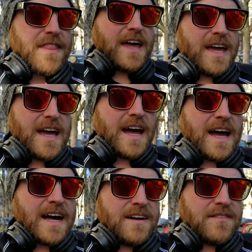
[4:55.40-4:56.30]
They
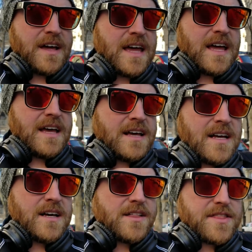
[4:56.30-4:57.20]
have
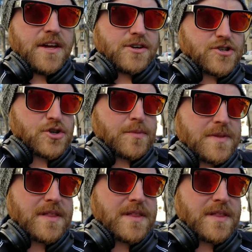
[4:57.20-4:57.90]
a theater troupe